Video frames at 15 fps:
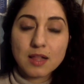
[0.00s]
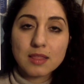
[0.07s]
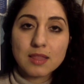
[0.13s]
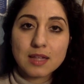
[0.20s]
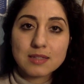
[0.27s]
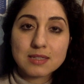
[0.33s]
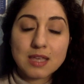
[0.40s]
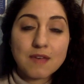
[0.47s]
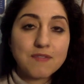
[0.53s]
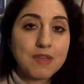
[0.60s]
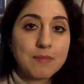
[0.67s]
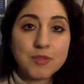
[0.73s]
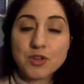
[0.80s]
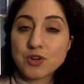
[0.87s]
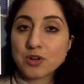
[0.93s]
Let's give
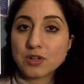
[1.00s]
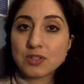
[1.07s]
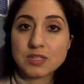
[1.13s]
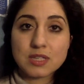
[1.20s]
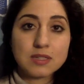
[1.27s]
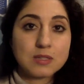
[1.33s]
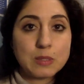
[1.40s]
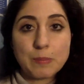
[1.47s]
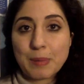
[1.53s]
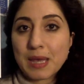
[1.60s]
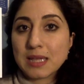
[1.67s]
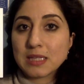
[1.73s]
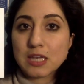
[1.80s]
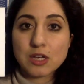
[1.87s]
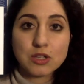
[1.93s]
them the nurses, the
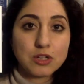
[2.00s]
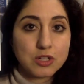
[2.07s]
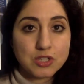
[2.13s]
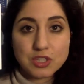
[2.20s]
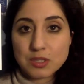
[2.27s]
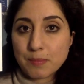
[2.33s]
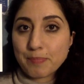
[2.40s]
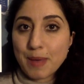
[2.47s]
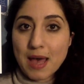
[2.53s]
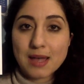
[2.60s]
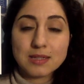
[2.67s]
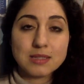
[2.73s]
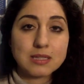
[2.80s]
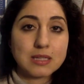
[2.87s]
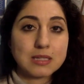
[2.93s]
painkillers, the
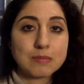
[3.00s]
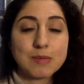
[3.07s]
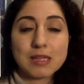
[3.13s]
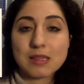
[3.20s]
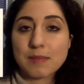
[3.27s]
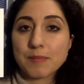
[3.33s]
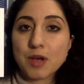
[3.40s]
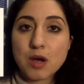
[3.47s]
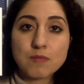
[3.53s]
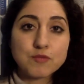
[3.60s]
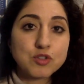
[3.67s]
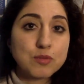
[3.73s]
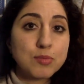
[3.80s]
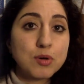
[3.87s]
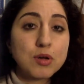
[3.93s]
beds. Let's make them
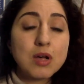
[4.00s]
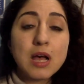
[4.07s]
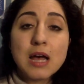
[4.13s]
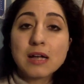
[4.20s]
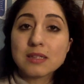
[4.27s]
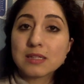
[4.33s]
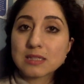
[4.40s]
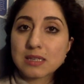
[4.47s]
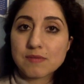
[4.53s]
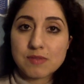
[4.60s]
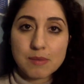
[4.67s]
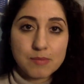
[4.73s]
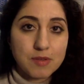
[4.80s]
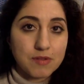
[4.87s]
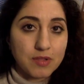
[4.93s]
comfortable. Let's give
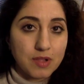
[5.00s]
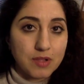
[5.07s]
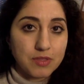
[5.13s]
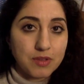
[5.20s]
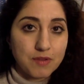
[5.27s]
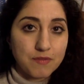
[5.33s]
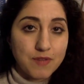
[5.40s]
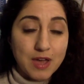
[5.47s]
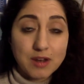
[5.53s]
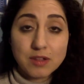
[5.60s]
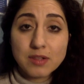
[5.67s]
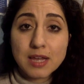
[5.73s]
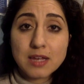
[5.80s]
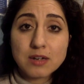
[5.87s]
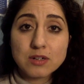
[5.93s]
them the
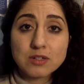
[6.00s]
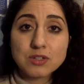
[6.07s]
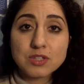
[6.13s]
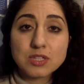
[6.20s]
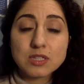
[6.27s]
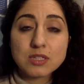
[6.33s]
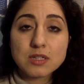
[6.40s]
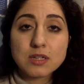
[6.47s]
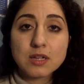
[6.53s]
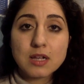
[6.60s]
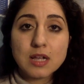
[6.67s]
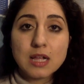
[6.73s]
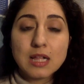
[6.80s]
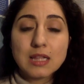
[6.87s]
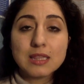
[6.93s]
ventilators.
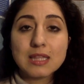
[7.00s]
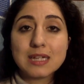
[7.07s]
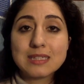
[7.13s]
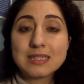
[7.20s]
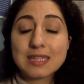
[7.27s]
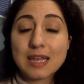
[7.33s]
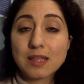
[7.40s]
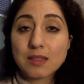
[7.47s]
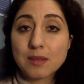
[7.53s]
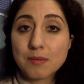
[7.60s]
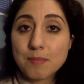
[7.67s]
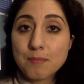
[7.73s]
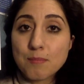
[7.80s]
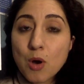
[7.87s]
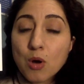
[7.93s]
Let's take the
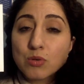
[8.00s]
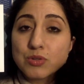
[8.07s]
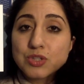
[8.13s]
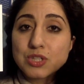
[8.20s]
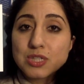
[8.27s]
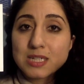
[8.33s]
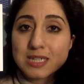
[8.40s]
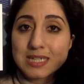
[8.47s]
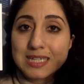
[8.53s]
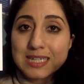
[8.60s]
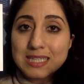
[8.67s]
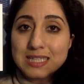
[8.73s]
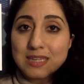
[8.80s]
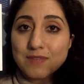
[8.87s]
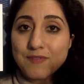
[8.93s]
most
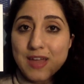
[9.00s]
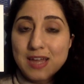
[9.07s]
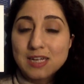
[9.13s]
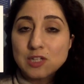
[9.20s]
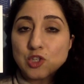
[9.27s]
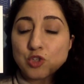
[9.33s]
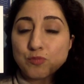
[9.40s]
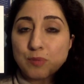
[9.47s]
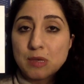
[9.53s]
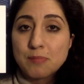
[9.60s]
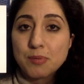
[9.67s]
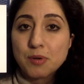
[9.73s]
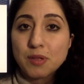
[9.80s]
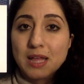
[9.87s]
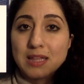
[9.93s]
disadvantaged
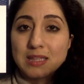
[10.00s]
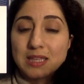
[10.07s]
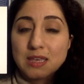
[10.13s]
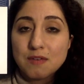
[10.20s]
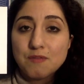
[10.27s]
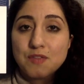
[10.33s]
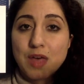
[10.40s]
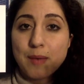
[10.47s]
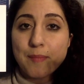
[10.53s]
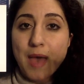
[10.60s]
people and give them